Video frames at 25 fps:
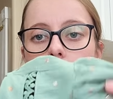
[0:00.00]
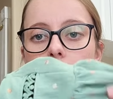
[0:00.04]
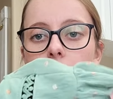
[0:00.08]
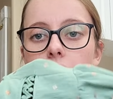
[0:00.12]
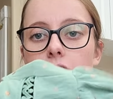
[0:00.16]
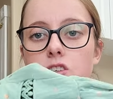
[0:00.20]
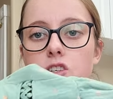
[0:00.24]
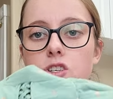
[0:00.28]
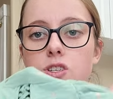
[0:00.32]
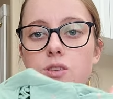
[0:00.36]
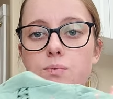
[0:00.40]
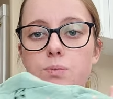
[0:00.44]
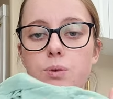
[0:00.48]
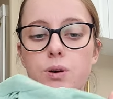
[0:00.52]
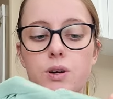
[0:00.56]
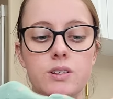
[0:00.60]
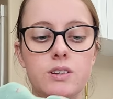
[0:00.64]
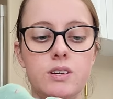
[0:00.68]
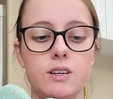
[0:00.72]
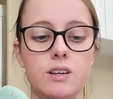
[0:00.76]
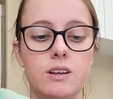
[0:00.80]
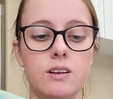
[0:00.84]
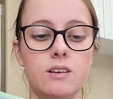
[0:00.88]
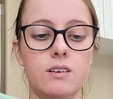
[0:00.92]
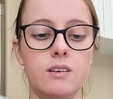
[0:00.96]
I just put
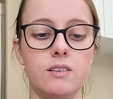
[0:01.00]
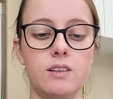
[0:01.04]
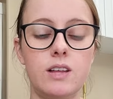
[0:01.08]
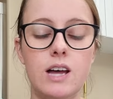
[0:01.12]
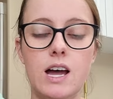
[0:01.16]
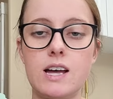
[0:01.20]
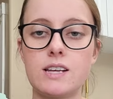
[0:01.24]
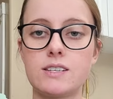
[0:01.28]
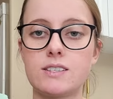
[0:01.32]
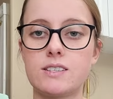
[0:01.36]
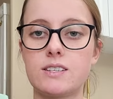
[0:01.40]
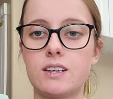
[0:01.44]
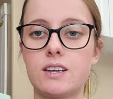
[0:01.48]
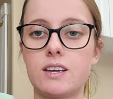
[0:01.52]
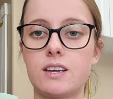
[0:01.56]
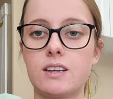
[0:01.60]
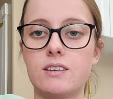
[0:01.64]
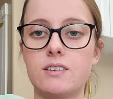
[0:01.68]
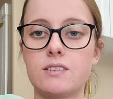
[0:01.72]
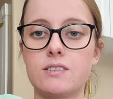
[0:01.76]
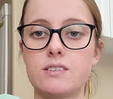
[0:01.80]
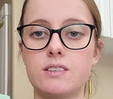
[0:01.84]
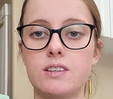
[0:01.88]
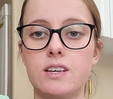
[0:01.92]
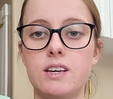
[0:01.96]
elastic in
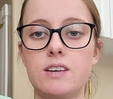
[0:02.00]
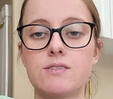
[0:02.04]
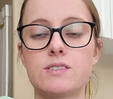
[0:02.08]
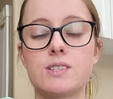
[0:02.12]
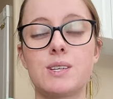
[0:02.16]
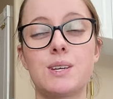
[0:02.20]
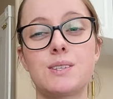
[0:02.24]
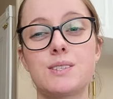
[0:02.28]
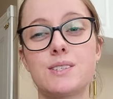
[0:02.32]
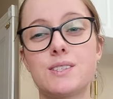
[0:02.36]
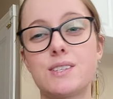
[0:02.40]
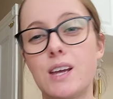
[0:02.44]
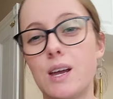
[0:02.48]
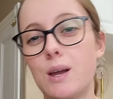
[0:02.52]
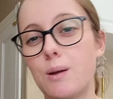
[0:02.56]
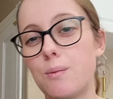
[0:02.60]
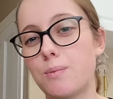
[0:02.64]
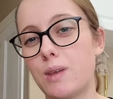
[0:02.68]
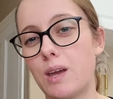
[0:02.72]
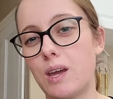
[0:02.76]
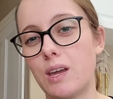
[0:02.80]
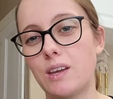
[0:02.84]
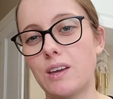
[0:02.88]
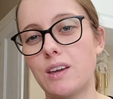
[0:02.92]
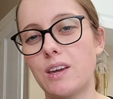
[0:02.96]
the sleeves. Same
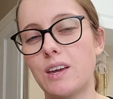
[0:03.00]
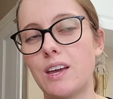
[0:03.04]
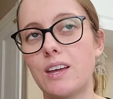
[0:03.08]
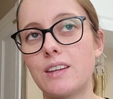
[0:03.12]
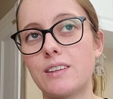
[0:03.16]
thing.